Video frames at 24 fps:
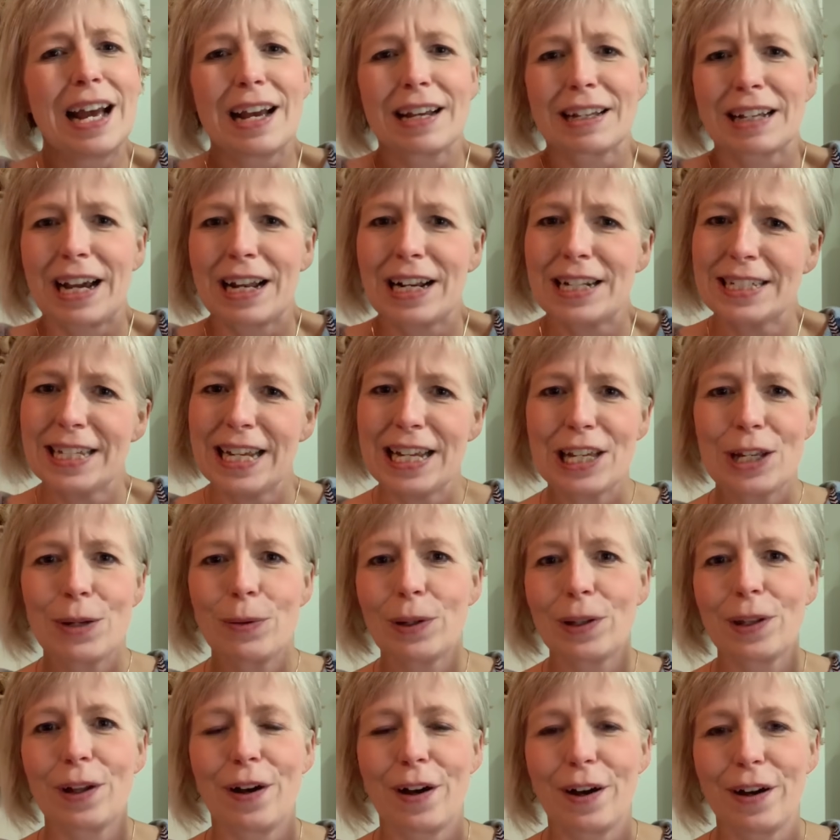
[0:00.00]
kind of take you
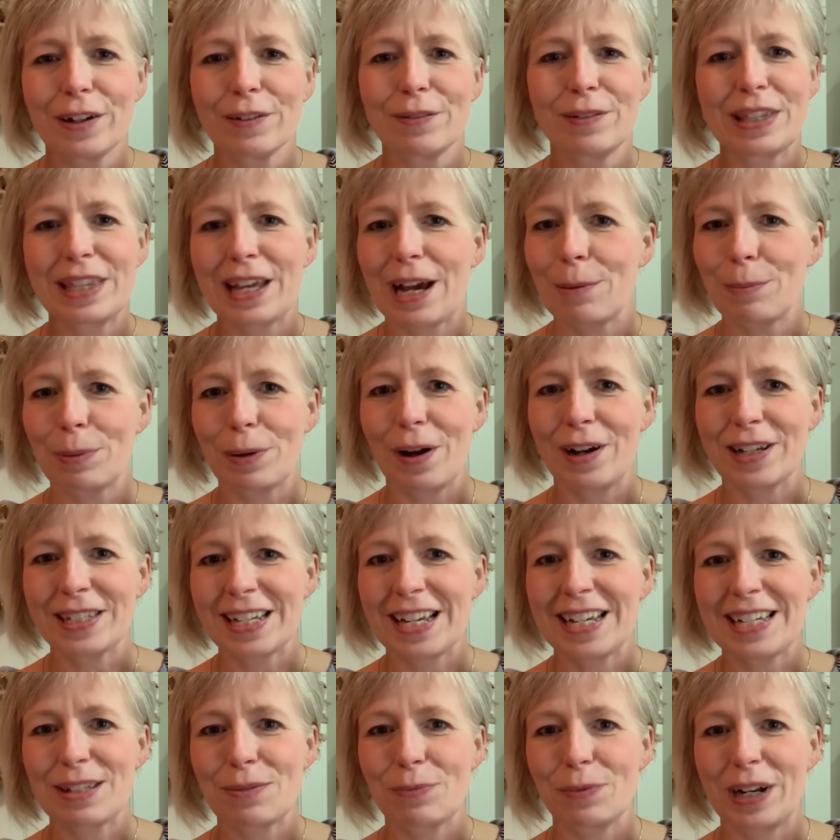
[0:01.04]
along with that
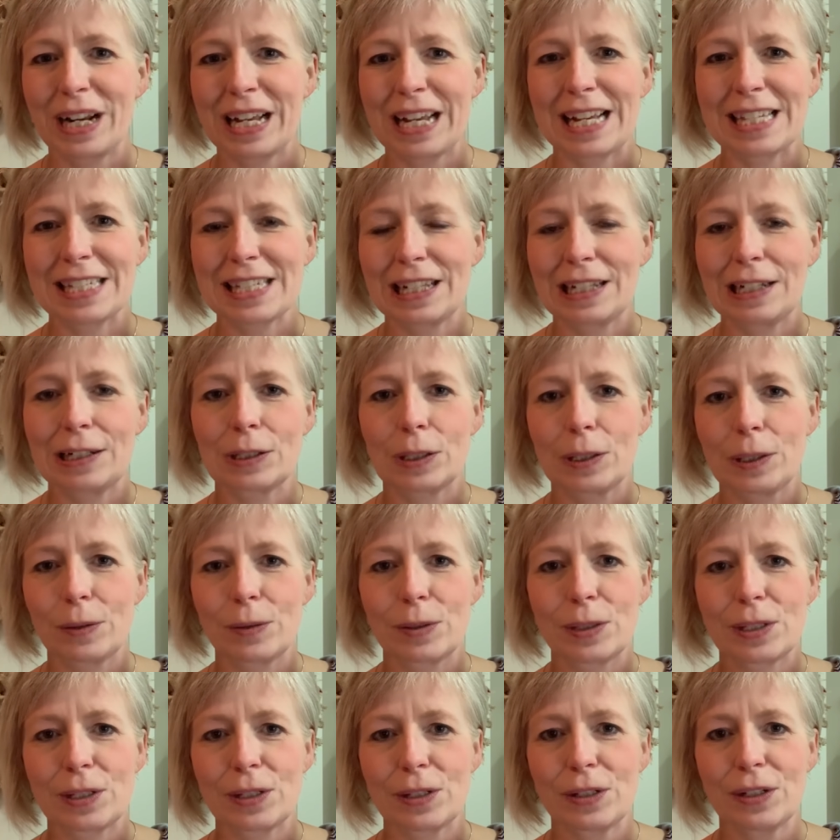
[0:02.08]
process when it gets a little
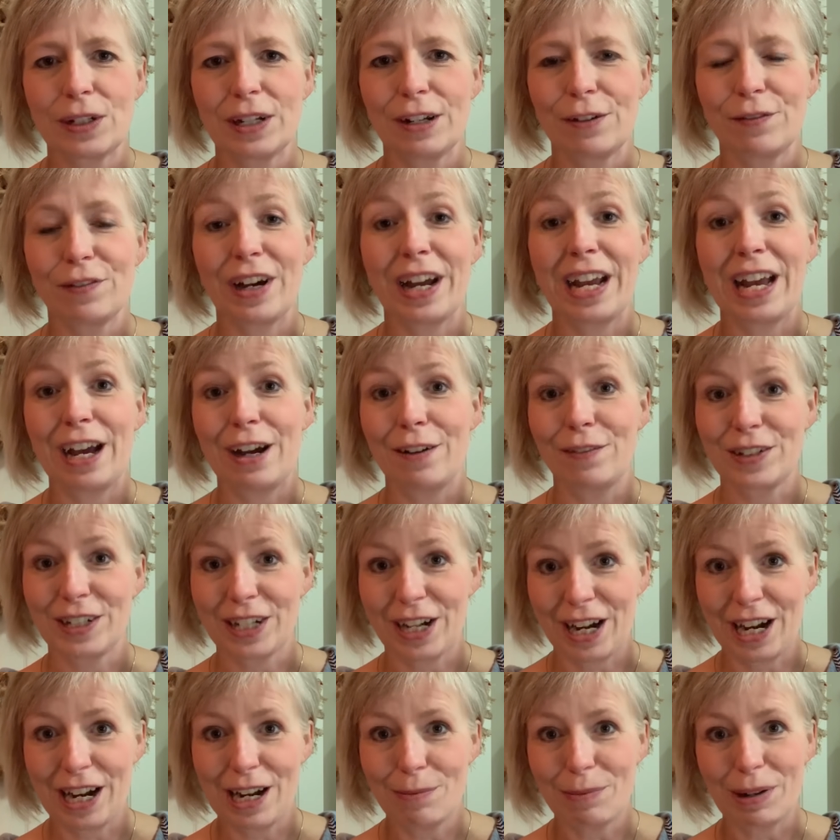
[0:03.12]
closer. If I have
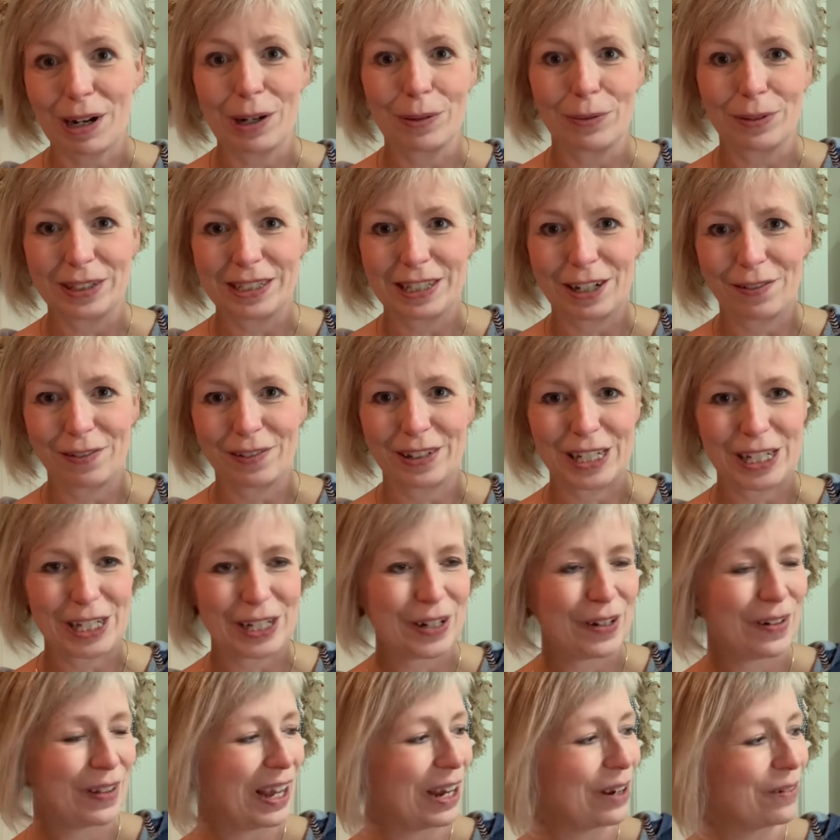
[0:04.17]
time, I will definitely
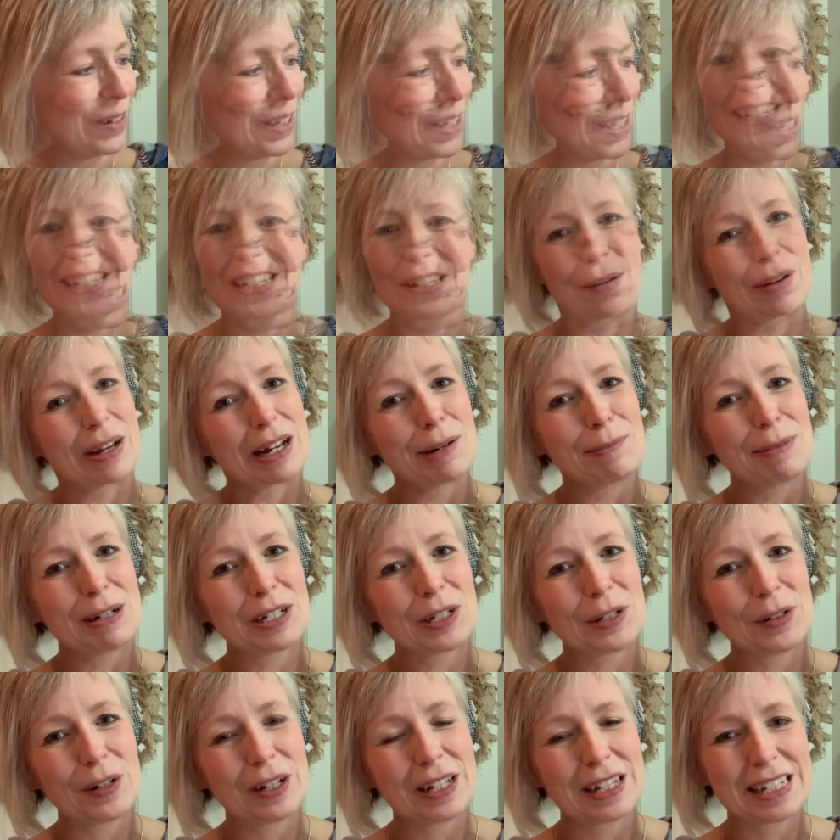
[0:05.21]
share that with you. So I'm gonna be
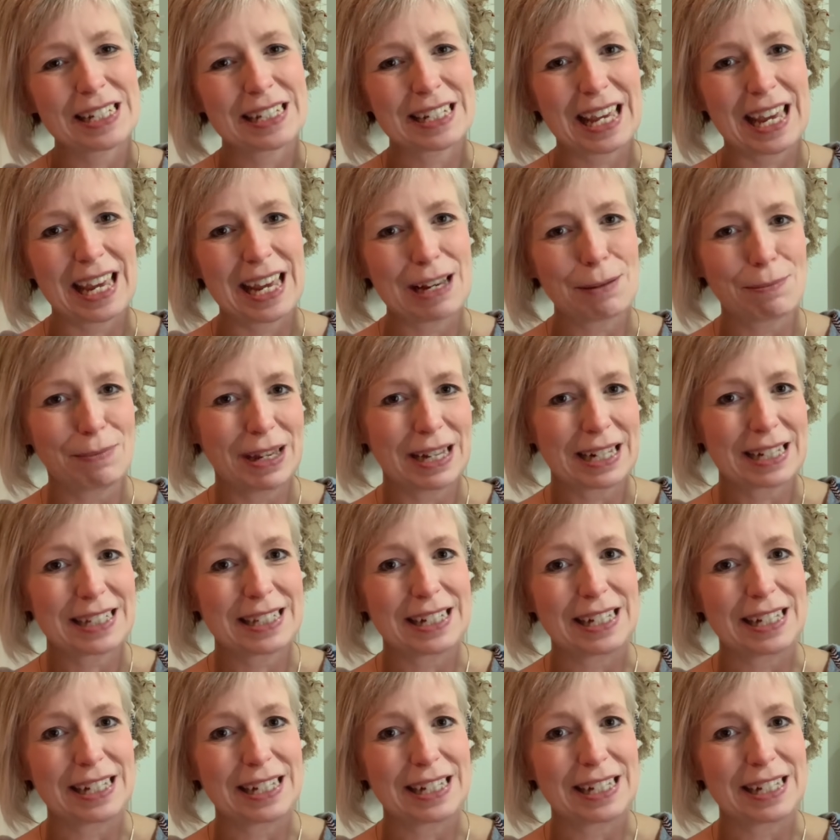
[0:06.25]
turning this cake mix